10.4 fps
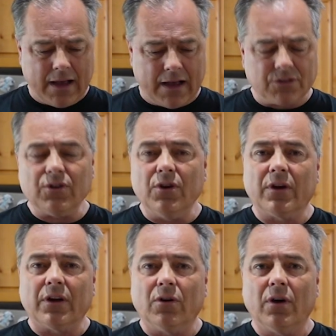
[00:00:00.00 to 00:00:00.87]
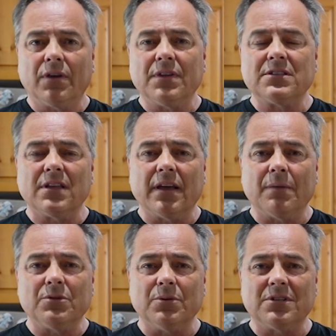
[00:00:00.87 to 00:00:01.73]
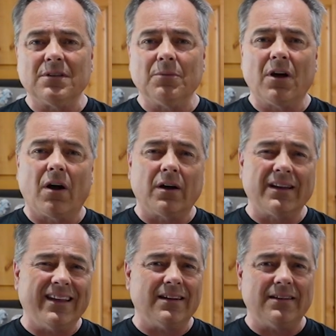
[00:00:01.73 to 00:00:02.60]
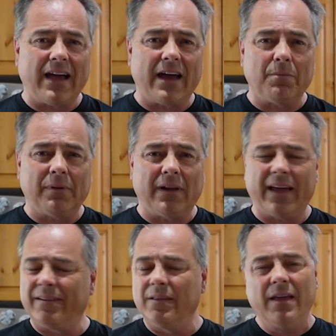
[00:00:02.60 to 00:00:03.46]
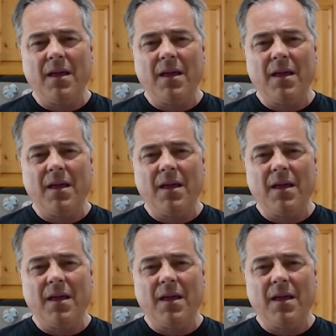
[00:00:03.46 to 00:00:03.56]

So you can hook this thing up to a SIM card, get a data plan,